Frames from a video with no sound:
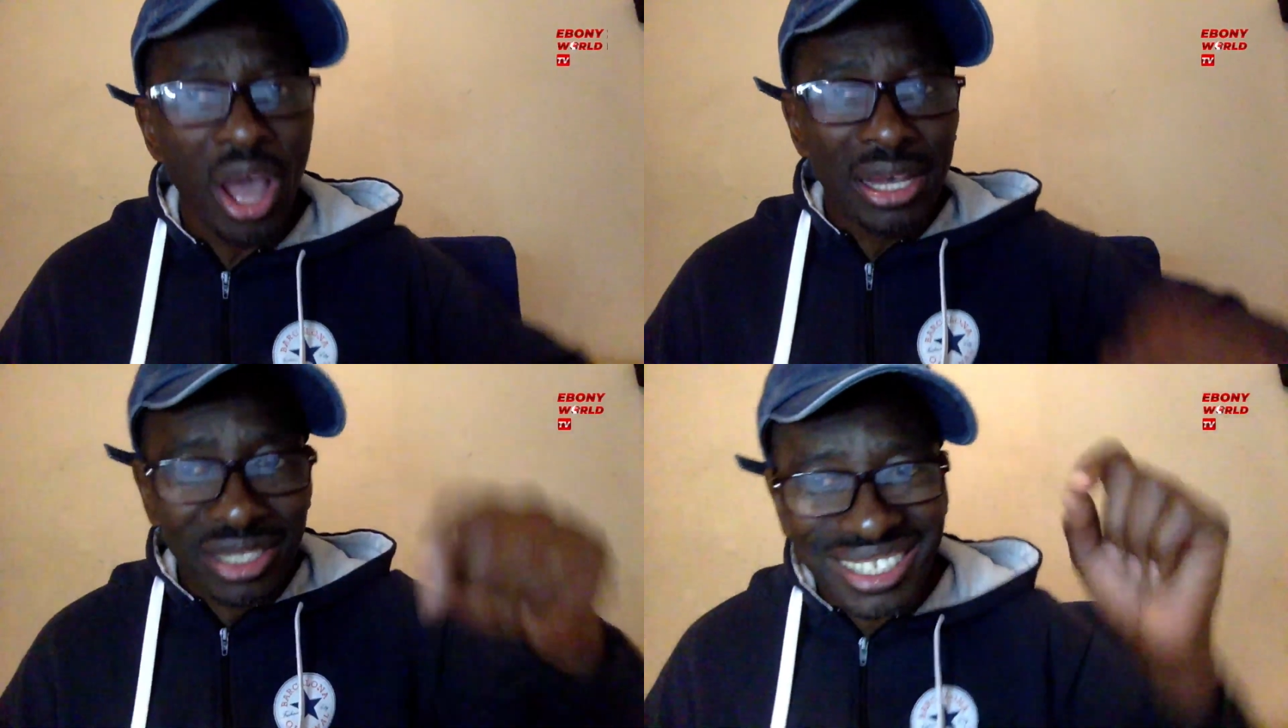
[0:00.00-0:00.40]

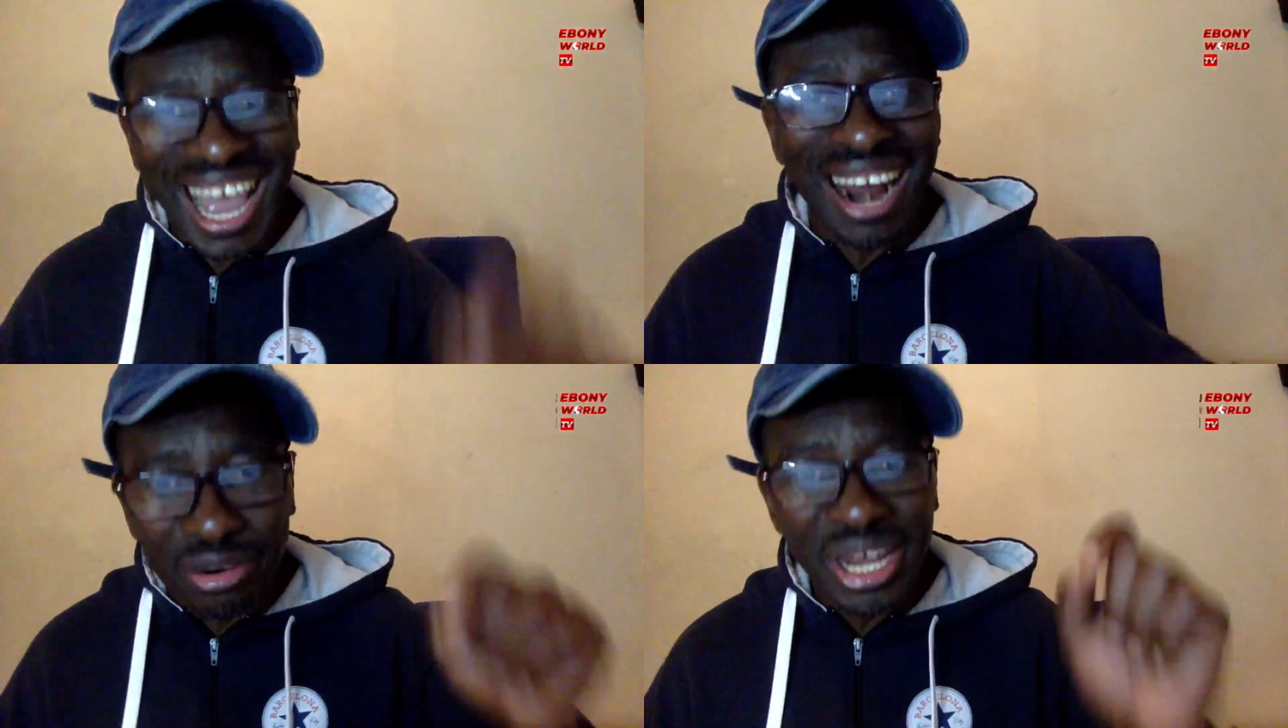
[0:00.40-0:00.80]

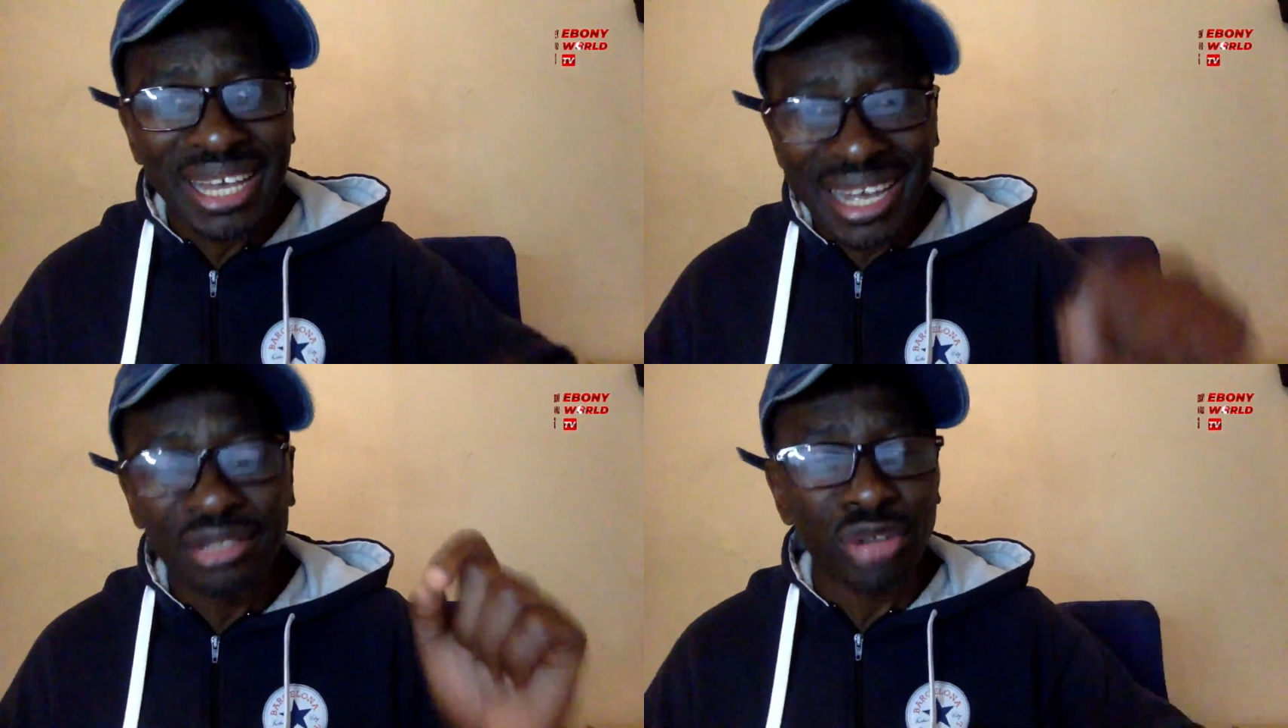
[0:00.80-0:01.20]
start
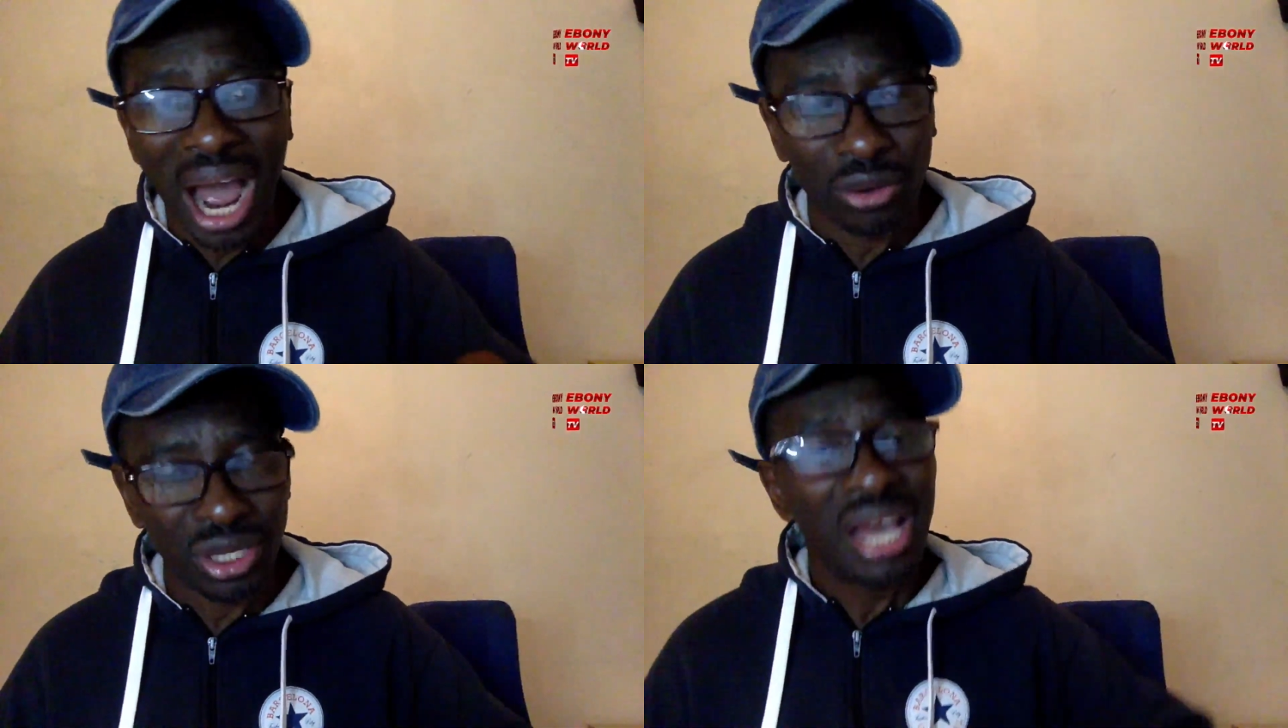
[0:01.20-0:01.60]
ringing
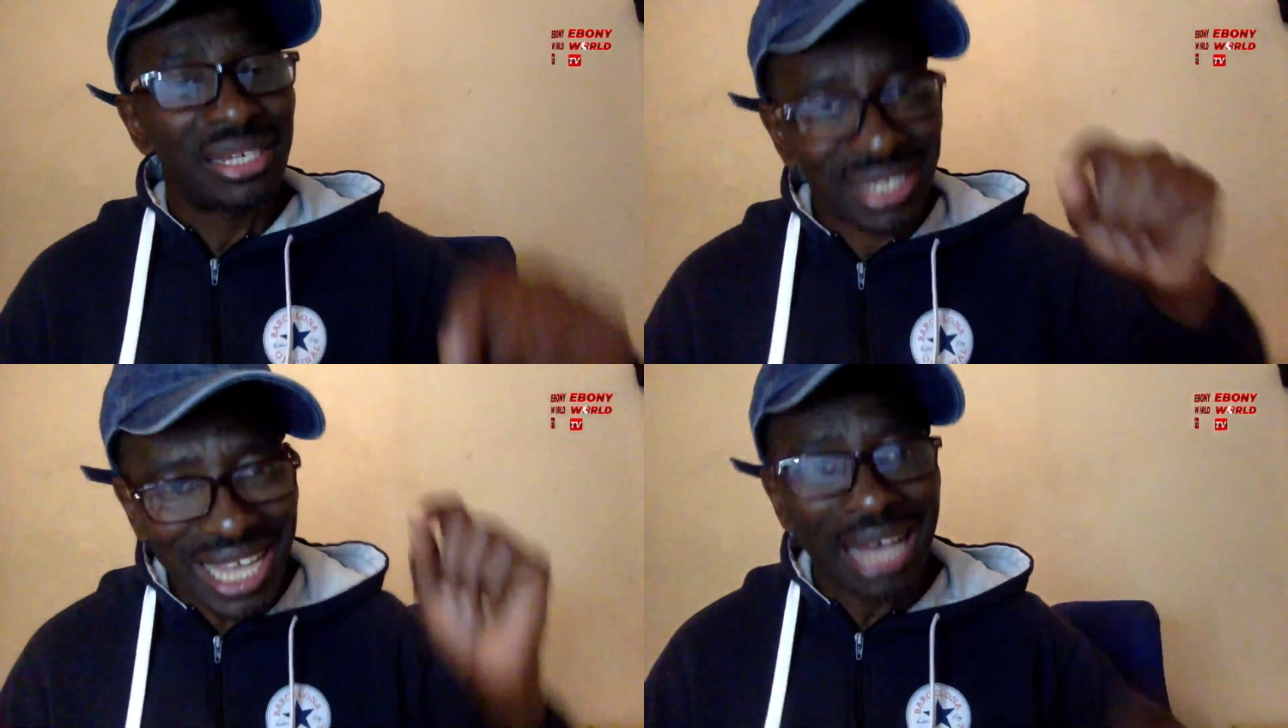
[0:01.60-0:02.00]
around,
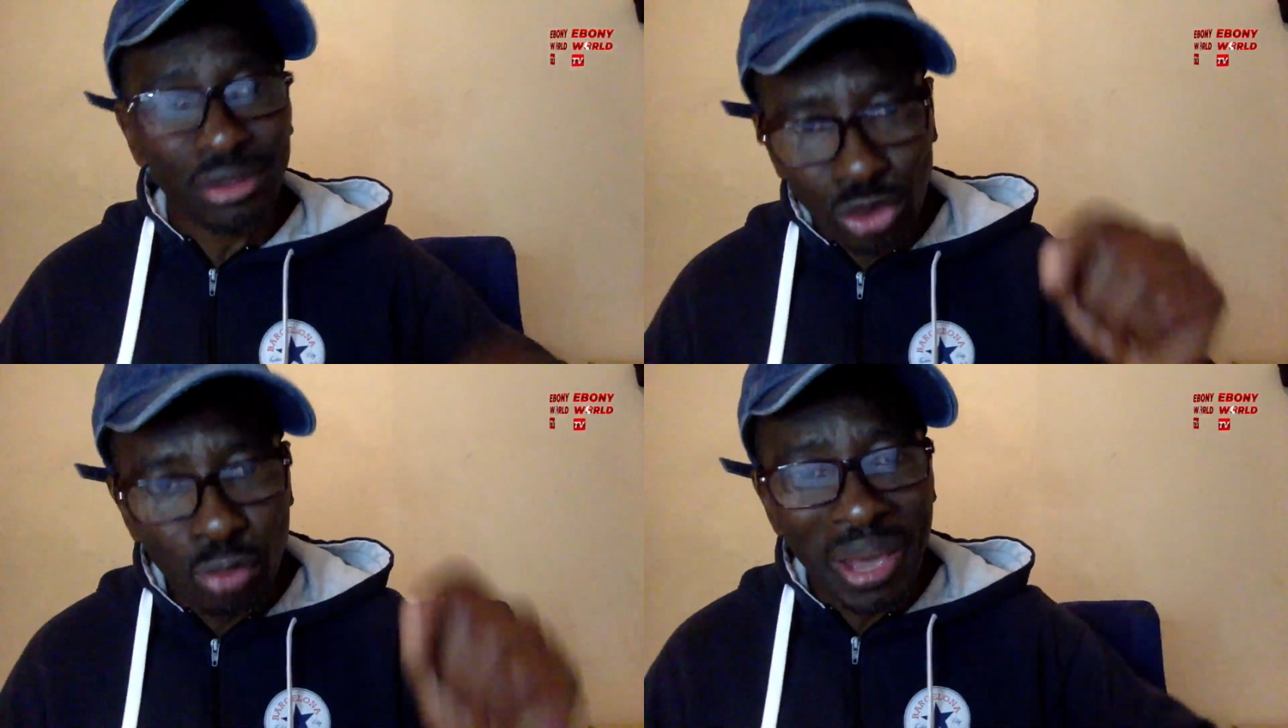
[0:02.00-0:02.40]
start
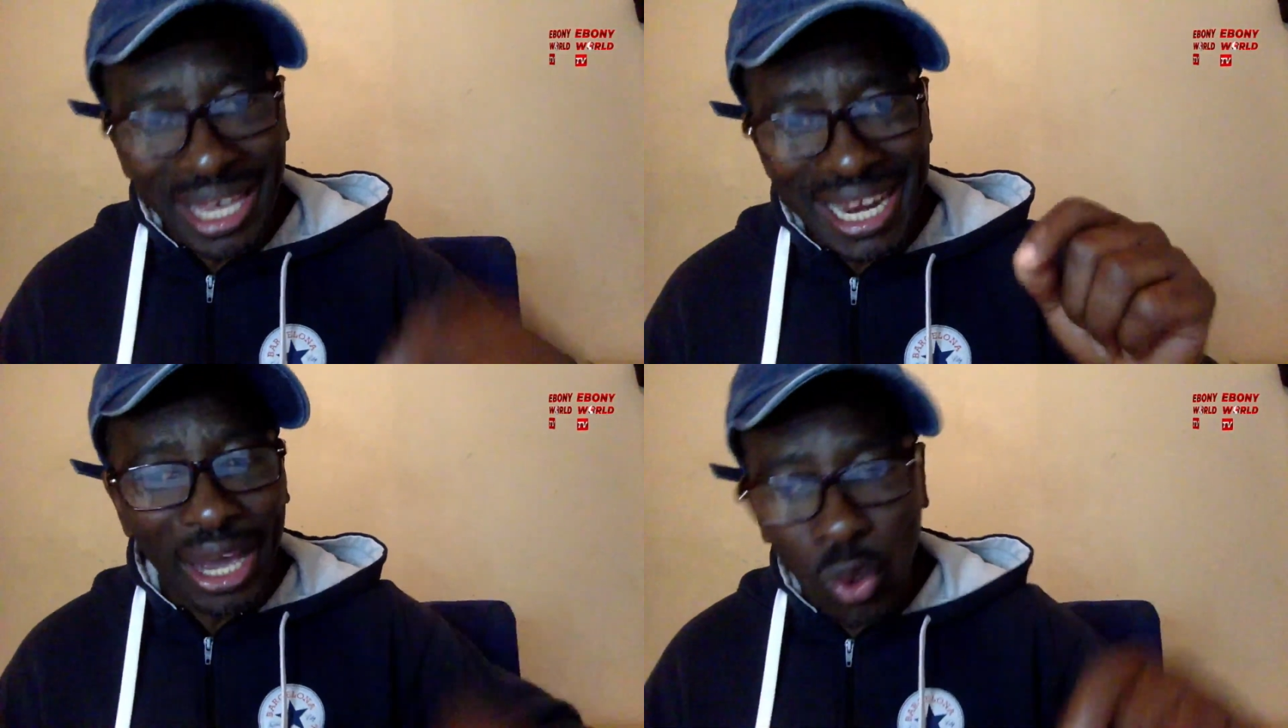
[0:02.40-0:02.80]

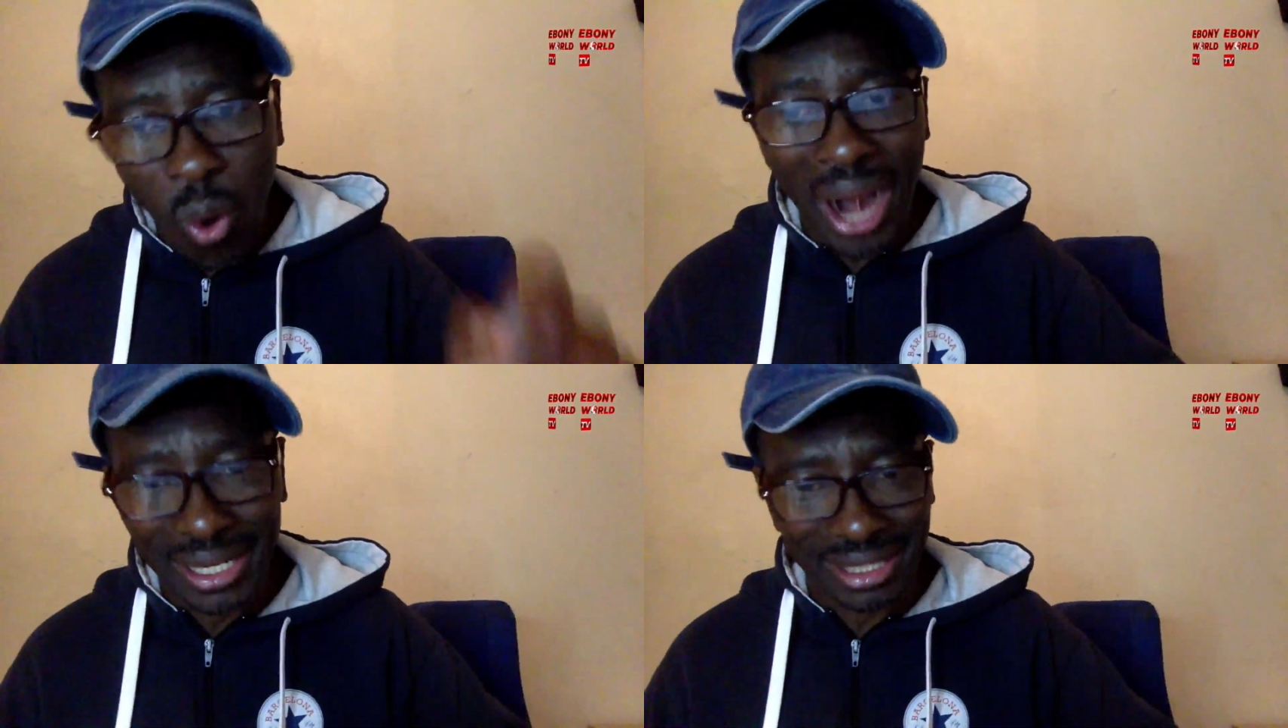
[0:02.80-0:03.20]
making
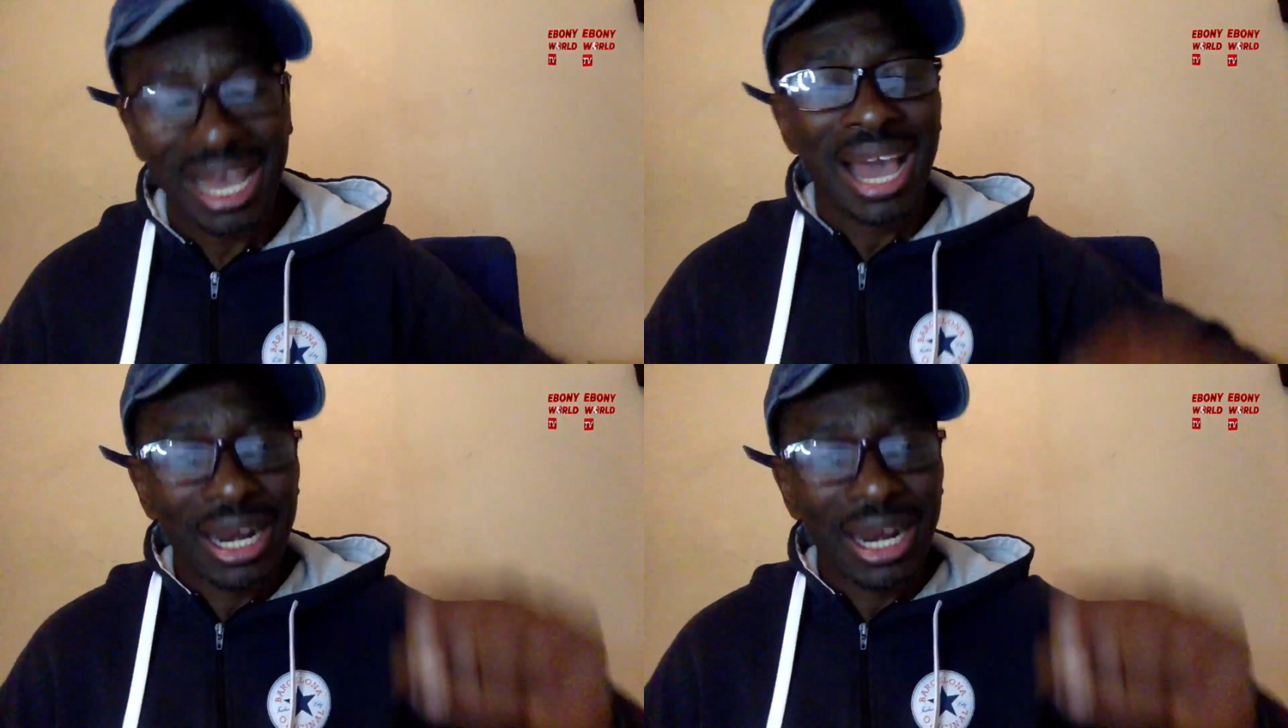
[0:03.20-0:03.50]
inquiries,